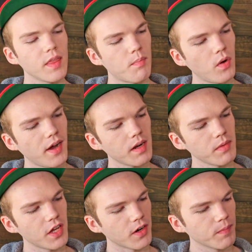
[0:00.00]
bottom
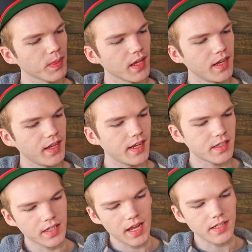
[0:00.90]
here,
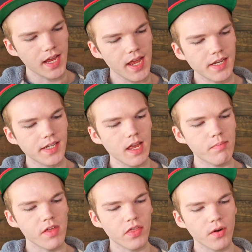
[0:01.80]
it says, hey, tip,
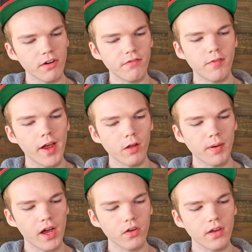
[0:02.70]
the third and final
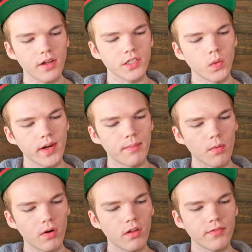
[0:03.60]
Bakugan to win a
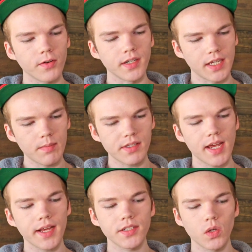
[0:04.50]
brawl for a team
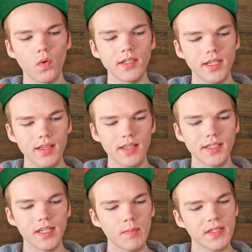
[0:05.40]
attack is the one dealing the
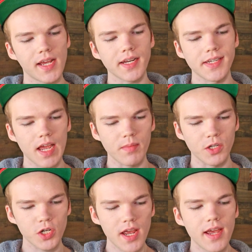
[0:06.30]
team attack
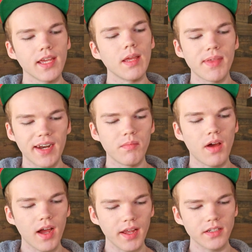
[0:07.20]
damage. Keep that in
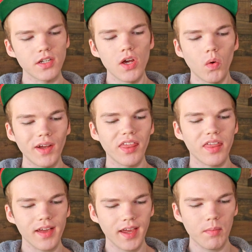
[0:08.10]
mind when
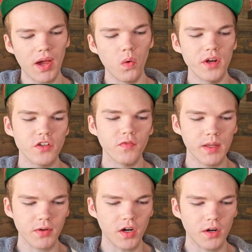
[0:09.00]
thinking about which
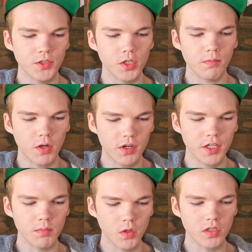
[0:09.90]
flip cards your opponent
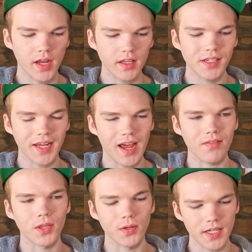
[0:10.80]
is most likely to
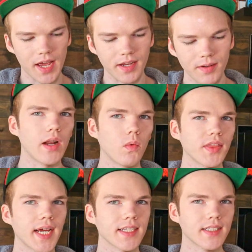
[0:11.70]
have in their deck. And
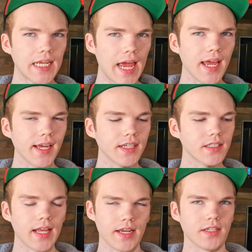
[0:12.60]
what that's saying
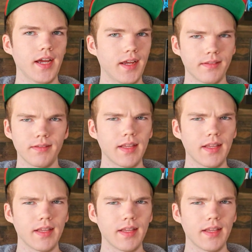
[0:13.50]
is, I